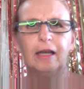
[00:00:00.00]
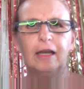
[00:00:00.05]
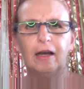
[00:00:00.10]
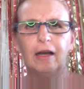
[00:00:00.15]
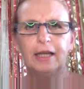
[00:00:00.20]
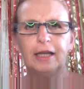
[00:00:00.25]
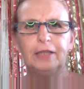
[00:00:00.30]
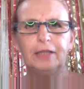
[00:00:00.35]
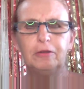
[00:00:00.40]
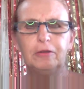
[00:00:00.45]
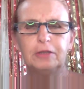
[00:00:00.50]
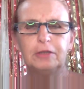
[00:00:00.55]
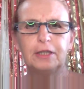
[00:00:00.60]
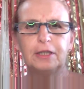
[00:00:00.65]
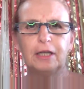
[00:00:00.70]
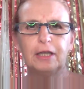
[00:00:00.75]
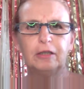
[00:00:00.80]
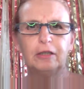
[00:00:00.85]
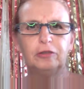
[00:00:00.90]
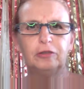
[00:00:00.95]
I use
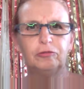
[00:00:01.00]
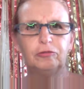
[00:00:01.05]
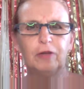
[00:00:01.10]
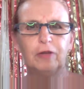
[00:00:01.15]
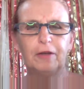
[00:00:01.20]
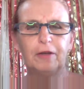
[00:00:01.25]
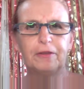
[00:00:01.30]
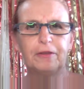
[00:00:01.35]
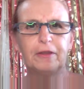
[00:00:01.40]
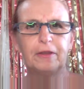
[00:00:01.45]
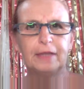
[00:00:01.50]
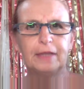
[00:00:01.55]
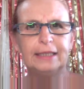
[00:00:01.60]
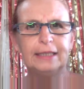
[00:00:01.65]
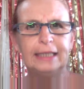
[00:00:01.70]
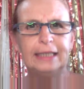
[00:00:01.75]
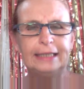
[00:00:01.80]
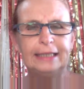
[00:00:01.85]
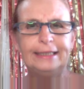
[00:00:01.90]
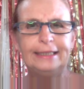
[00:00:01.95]
those rather
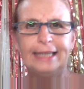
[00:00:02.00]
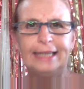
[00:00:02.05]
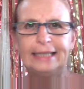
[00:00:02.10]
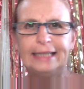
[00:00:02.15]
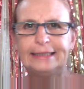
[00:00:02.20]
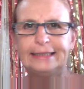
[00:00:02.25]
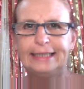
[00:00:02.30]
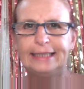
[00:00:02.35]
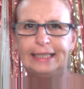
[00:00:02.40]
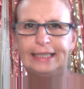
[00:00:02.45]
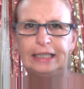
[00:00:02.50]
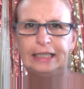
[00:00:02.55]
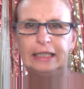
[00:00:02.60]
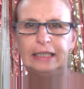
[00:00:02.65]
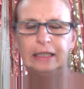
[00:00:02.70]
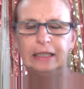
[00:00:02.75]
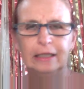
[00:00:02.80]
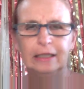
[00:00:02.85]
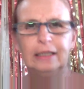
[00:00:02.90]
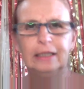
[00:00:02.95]
than
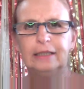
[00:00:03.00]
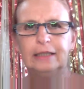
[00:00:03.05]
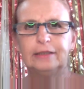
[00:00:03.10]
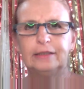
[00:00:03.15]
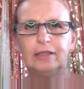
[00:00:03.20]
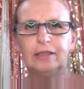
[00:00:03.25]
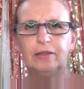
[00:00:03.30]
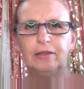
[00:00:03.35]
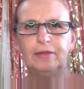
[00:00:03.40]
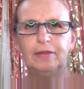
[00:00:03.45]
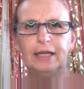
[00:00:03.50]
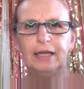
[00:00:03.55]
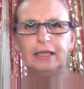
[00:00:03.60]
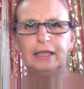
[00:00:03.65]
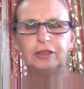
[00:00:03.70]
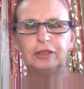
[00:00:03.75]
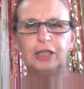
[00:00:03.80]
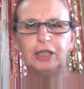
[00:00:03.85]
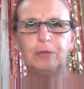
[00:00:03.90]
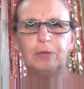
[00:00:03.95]
netting, so they
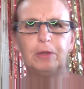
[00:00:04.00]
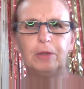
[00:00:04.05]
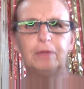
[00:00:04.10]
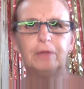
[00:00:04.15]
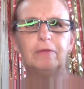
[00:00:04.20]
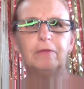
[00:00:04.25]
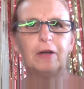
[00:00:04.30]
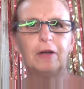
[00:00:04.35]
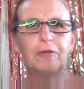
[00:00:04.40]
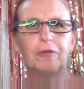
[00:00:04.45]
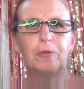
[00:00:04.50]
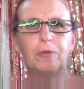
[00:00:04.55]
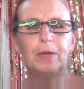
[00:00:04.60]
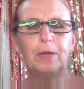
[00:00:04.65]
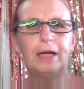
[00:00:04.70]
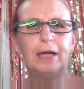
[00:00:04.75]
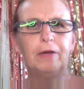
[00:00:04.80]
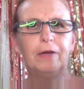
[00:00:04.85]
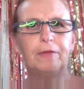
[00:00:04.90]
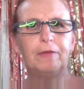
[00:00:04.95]
actually work rather
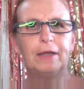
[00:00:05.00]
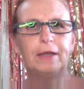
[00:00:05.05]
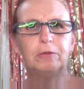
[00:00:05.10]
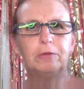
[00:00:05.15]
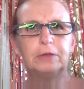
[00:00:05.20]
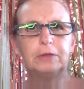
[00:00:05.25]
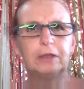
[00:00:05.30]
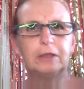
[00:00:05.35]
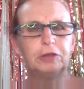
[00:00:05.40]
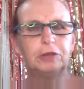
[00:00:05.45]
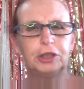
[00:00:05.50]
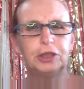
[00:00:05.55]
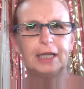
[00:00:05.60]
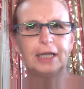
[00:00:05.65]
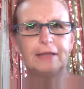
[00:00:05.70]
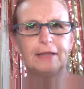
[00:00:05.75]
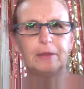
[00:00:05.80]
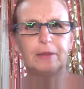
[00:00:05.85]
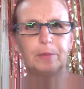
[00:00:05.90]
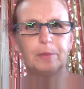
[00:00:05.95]
well. They also
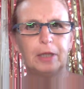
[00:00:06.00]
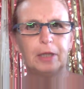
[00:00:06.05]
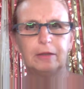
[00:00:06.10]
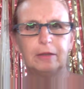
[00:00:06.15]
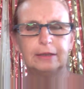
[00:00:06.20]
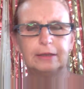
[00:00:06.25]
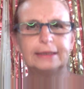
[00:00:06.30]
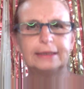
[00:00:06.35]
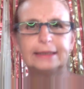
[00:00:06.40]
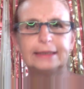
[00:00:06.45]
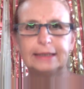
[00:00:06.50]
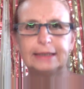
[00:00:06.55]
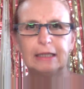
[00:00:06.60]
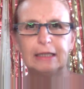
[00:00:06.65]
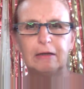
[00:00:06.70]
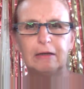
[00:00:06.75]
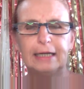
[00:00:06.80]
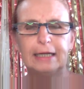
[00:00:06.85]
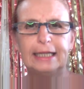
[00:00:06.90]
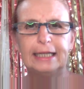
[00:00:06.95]
shade the plants
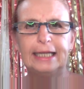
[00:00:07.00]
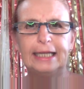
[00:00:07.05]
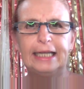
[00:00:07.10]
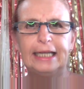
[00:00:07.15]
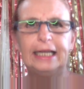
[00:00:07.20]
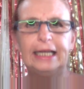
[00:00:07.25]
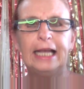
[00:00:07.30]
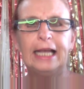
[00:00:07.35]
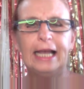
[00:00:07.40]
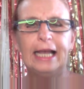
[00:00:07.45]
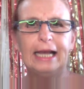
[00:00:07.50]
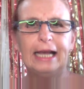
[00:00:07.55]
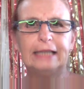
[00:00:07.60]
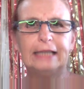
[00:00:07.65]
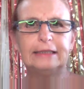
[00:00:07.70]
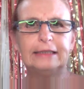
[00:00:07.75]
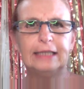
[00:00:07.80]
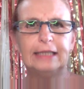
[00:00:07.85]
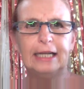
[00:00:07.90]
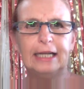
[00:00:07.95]
slightly
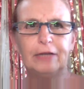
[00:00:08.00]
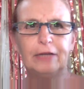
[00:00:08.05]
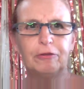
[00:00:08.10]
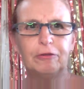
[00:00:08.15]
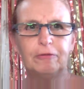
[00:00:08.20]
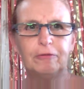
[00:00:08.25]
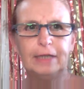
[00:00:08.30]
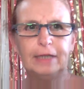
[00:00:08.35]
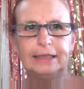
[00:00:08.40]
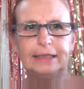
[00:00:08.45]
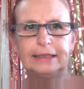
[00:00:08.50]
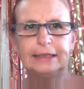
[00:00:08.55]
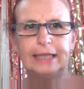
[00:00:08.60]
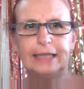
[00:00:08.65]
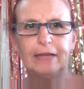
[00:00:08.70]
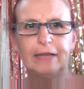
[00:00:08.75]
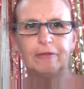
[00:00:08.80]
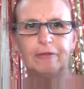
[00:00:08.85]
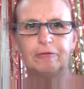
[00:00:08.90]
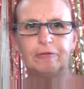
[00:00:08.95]
and allow the rain to
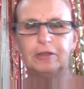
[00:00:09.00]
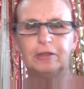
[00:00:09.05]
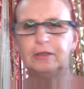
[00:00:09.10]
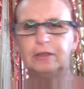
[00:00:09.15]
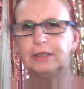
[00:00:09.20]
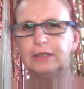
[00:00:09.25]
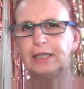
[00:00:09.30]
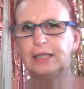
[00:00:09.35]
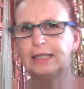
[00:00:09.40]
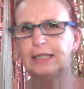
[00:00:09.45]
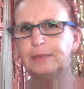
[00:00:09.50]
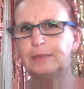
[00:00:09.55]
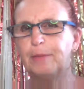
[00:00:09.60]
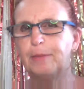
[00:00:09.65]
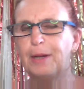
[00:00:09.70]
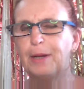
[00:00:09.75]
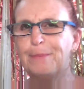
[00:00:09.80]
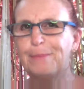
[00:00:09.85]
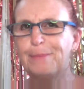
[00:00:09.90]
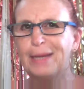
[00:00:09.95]
get through. So that's
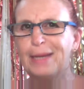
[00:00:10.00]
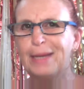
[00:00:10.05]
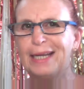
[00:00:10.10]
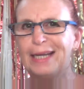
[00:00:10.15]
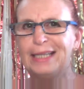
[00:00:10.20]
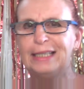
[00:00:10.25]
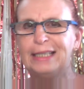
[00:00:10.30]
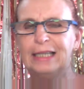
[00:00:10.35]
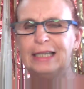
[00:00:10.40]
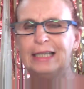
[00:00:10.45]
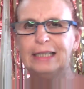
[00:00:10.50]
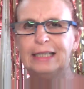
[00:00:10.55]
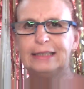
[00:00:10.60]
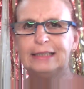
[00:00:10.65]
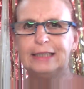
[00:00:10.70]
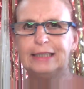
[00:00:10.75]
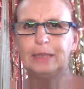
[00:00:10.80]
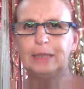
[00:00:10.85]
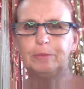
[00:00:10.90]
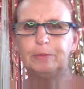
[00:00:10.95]
my main
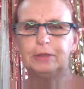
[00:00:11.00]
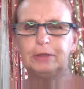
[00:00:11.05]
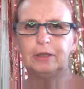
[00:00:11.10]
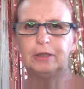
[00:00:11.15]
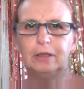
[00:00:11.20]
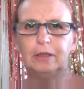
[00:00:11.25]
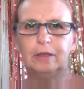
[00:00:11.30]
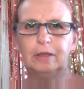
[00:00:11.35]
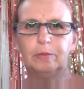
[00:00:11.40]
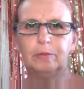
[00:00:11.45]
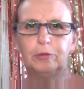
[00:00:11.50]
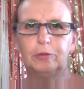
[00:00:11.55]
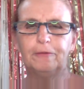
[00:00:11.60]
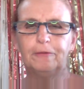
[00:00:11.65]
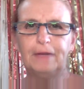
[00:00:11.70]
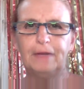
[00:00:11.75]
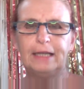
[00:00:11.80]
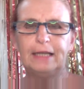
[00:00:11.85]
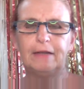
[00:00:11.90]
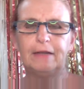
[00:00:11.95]
tip to
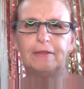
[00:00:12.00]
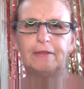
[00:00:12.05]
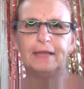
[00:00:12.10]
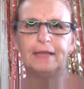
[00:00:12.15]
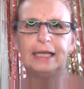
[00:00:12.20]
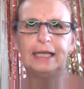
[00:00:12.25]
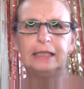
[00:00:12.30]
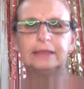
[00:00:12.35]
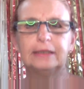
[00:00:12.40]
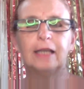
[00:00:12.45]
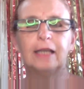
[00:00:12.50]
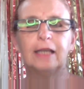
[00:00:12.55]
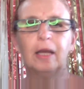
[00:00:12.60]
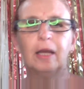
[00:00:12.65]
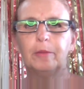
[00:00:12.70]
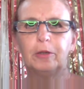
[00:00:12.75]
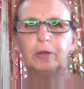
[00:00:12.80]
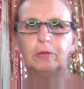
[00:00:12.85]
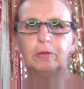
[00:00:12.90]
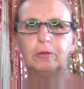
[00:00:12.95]
prevent things,
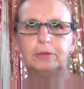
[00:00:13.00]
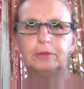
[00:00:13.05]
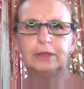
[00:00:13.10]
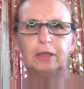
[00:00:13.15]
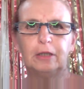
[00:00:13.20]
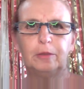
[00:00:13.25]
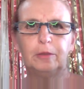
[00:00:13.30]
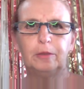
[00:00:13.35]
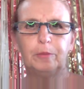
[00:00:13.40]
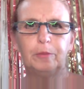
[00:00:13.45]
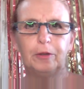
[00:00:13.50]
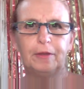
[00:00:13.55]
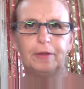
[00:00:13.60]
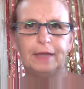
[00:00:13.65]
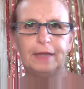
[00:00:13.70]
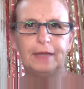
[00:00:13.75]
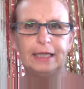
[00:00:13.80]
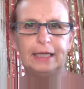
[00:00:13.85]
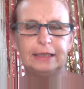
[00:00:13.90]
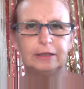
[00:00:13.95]
but also put
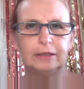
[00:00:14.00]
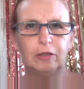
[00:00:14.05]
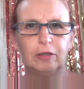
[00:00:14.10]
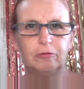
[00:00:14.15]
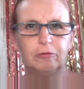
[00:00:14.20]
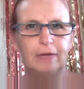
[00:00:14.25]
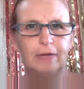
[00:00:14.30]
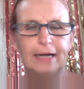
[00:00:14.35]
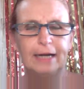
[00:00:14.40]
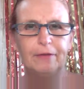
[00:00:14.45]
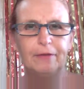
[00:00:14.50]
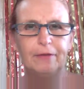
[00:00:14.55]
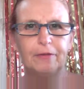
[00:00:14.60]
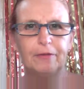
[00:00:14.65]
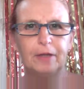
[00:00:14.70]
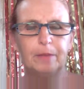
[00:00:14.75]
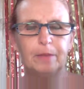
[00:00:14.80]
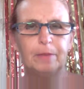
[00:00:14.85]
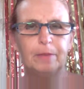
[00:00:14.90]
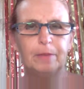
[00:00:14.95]
things around
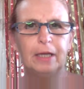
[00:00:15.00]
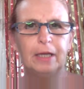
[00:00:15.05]
them